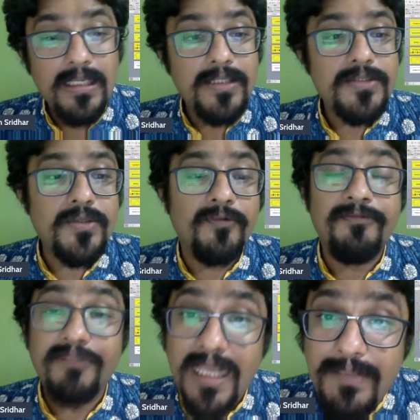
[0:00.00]
So
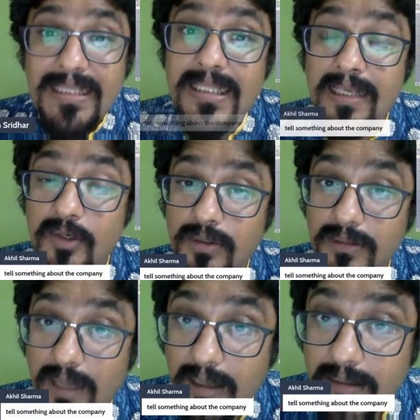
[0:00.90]
framing the
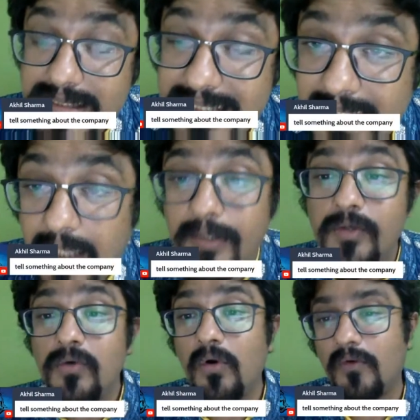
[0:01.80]

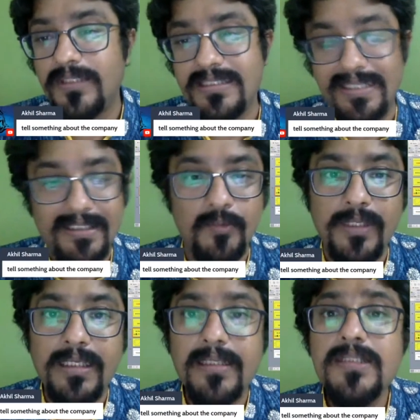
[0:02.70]
scenario of the strength and
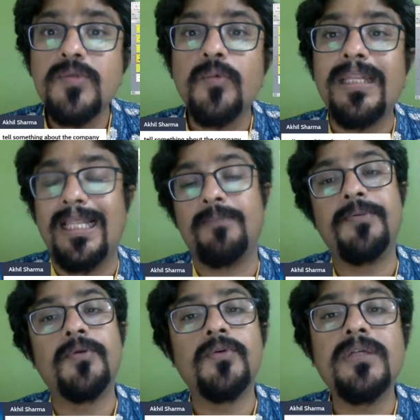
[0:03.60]
weakness will help
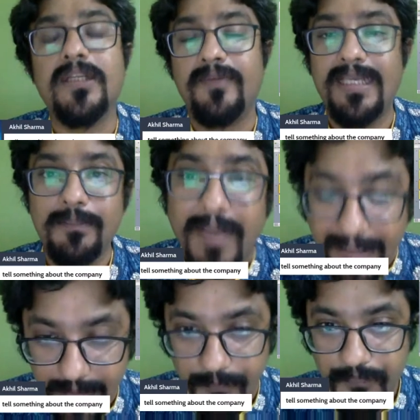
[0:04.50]
you to convey it better.